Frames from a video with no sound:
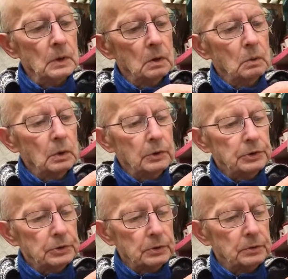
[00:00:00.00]

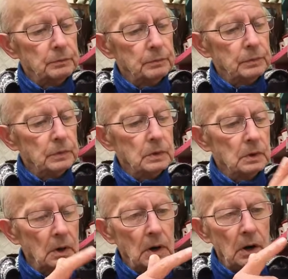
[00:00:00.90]
which
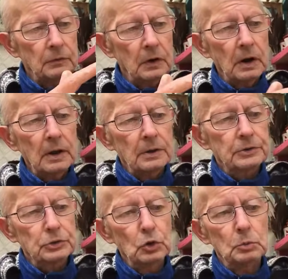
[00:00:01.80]
I find
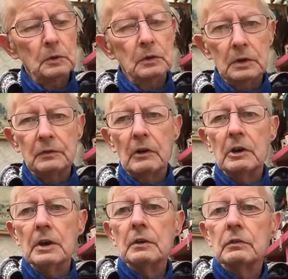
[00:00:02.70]

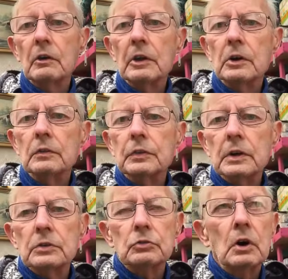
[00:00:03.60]
very, very good for
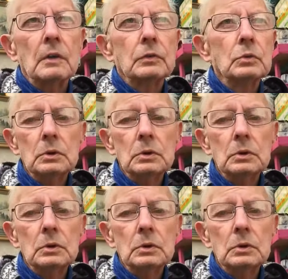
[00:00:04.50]
this rifle.